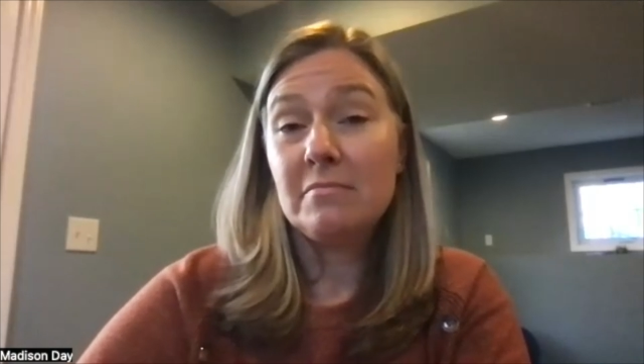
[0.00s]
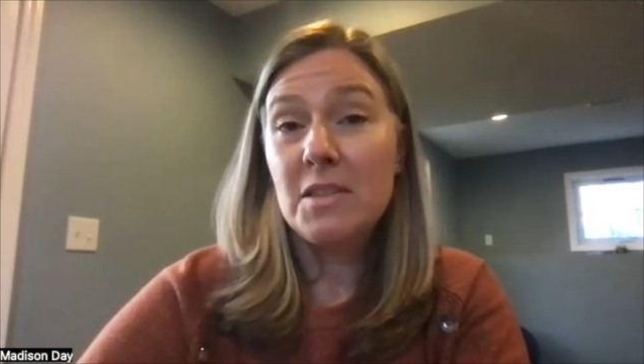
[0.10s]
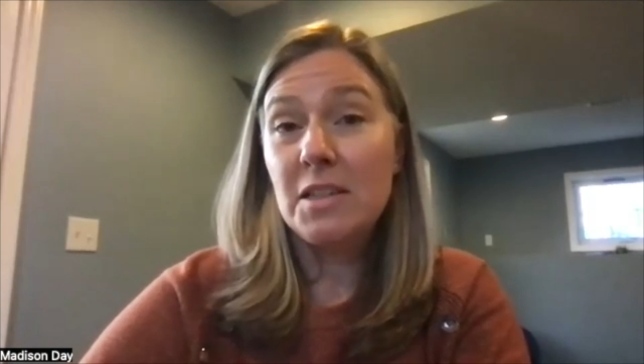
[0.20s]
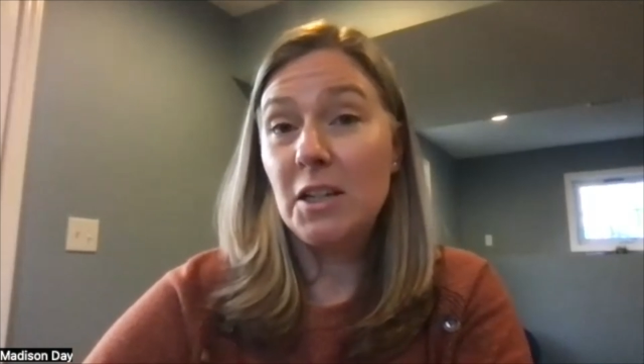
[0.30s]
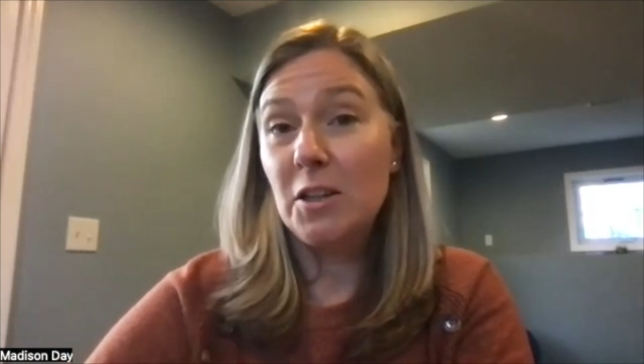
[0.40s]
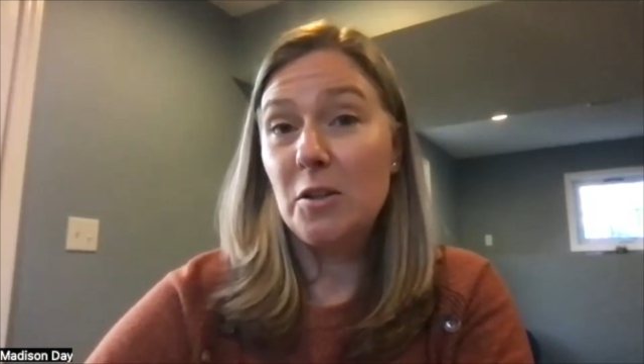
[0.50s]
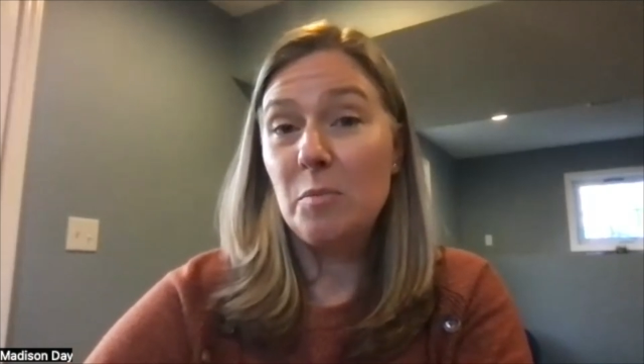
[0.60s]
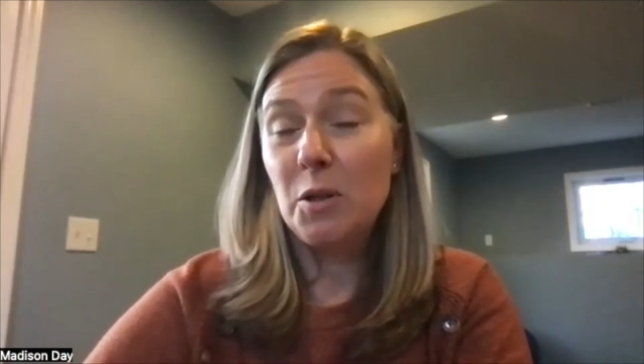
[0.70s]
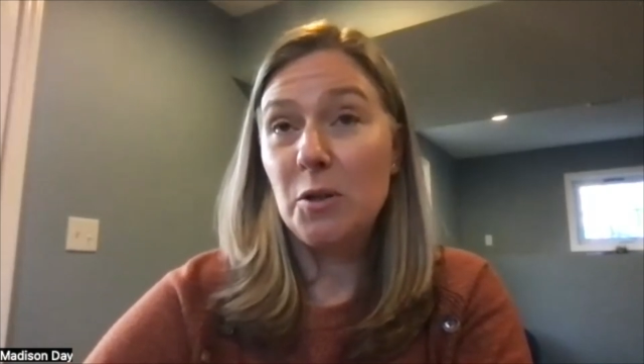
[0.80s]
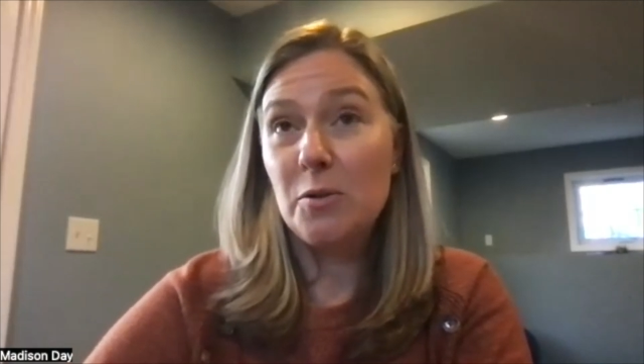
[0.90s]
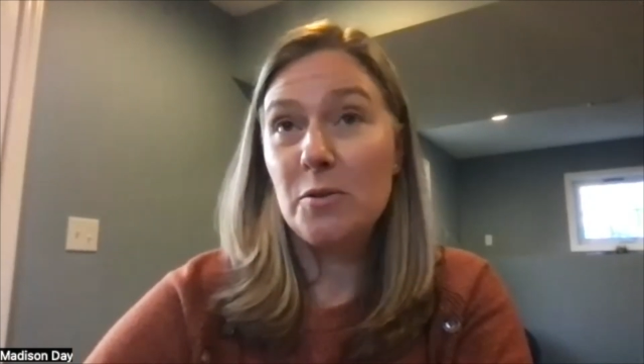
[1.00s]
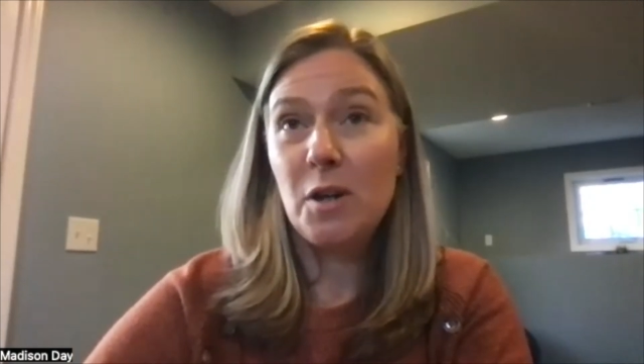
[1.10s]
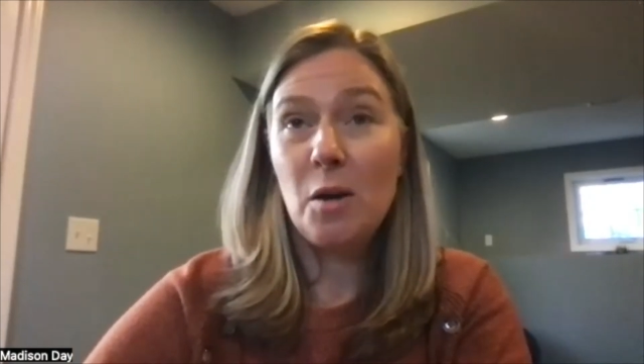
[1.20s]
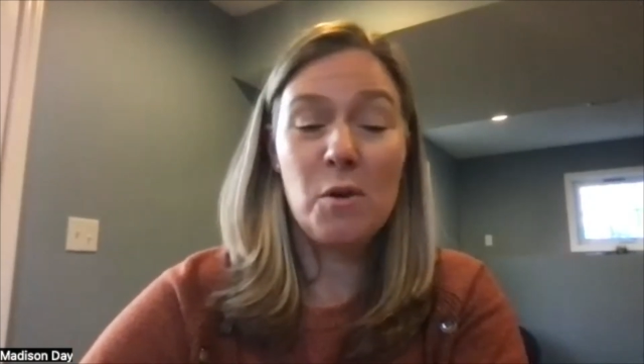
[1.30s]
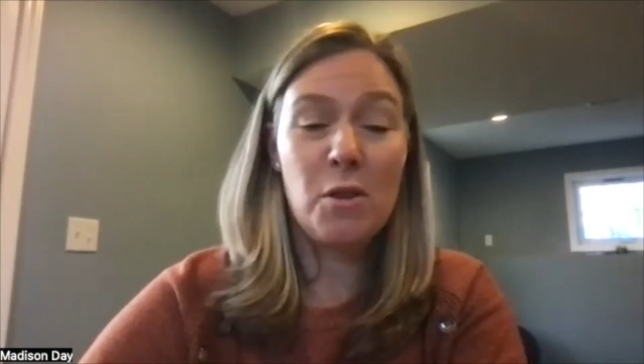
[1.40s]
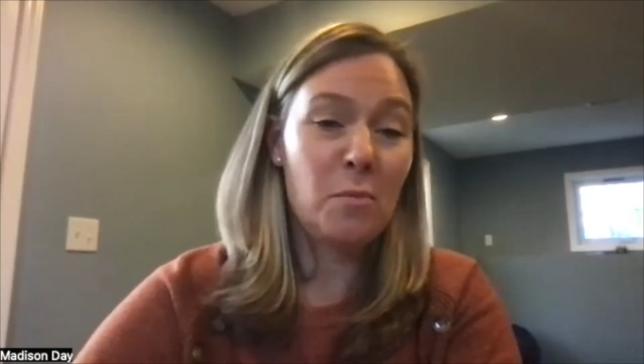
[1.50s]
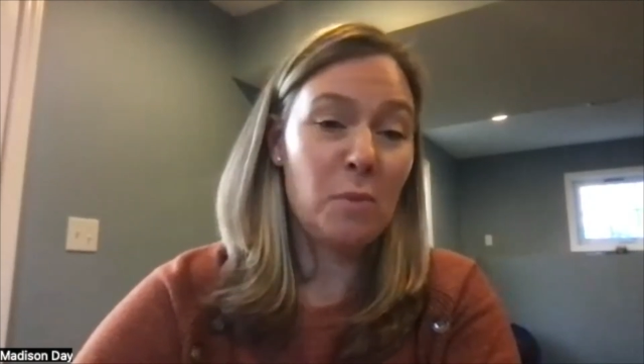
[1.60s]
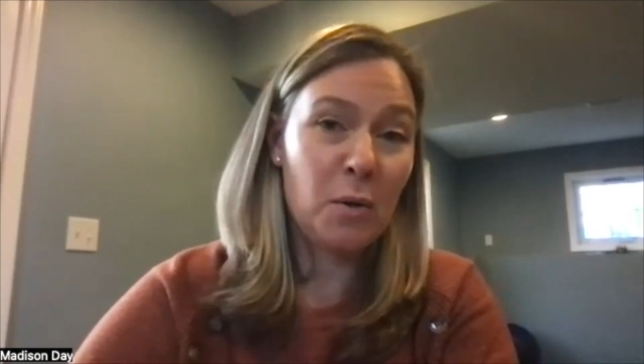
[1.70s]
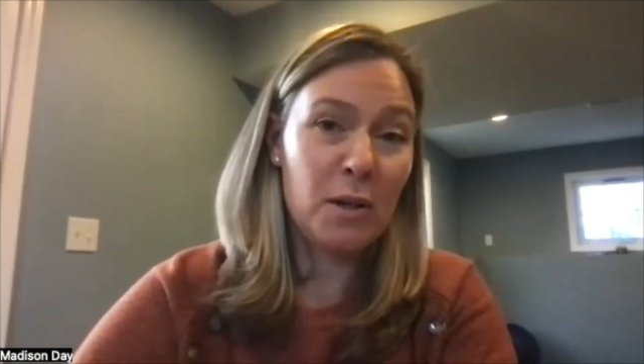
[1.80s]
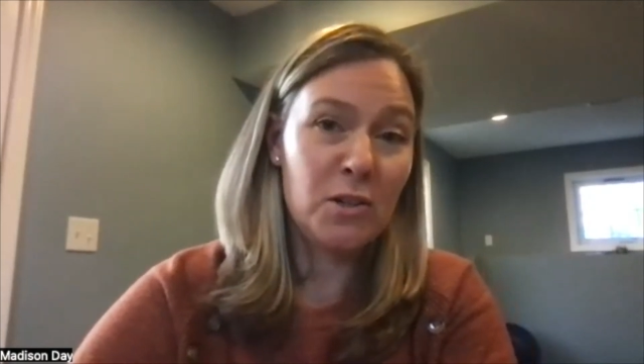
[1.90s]
sit in the pews, come with all
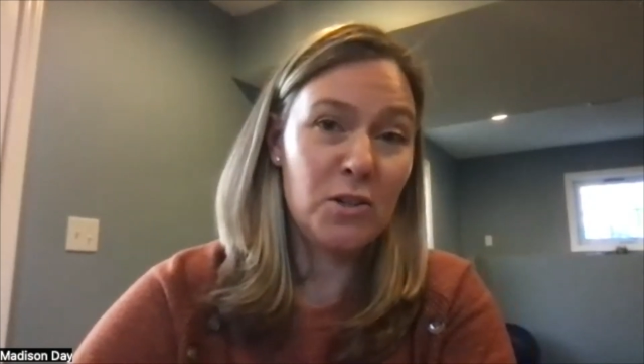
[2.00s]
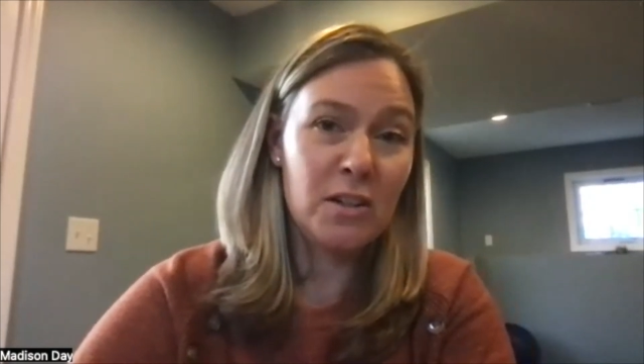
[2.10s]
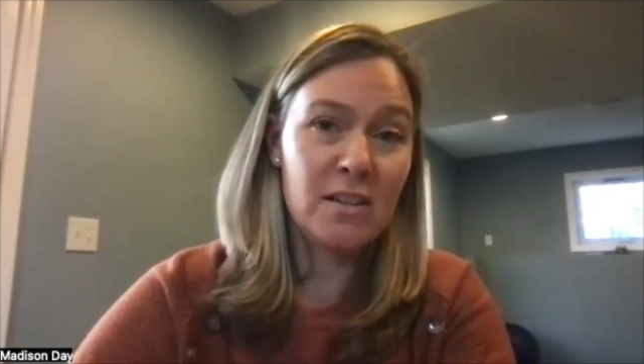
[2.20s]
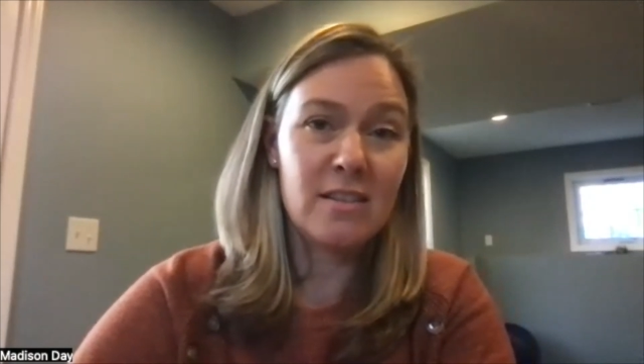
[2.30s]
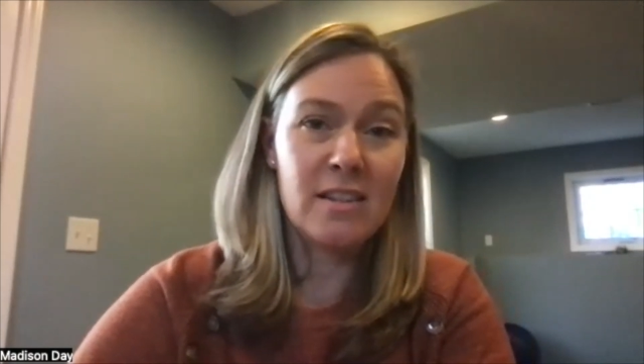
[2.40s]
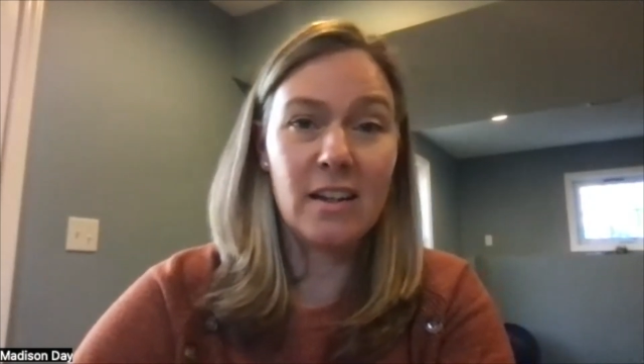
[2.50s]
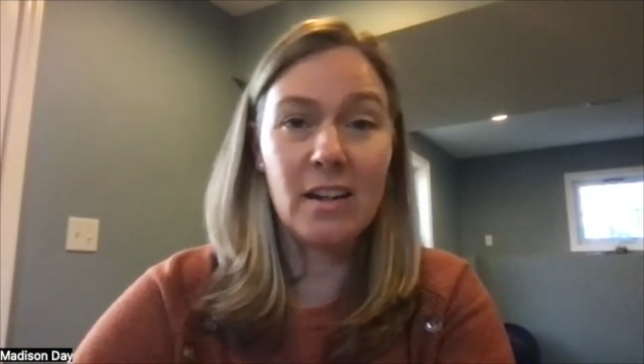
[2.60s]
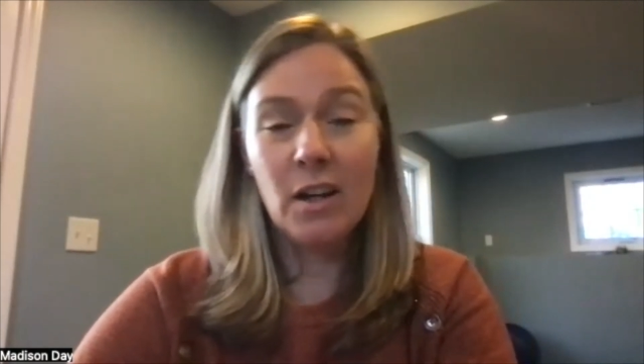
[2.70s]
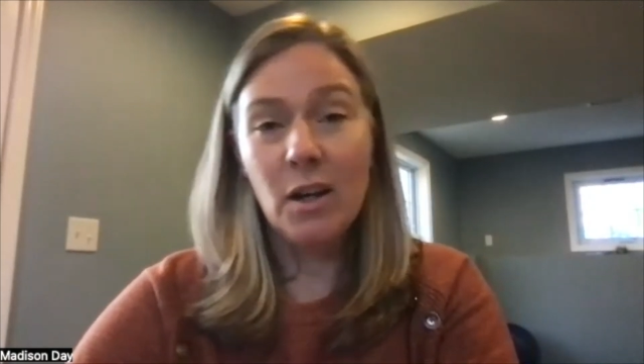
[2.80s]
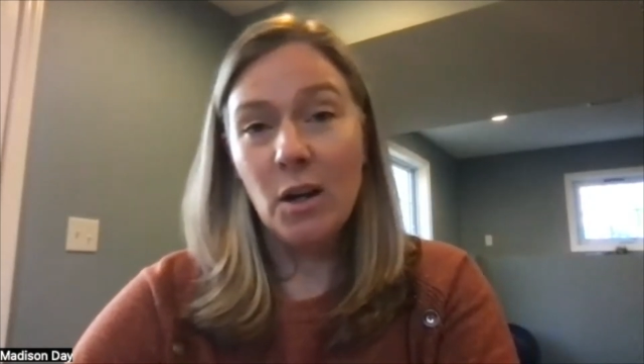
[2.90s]
my questions and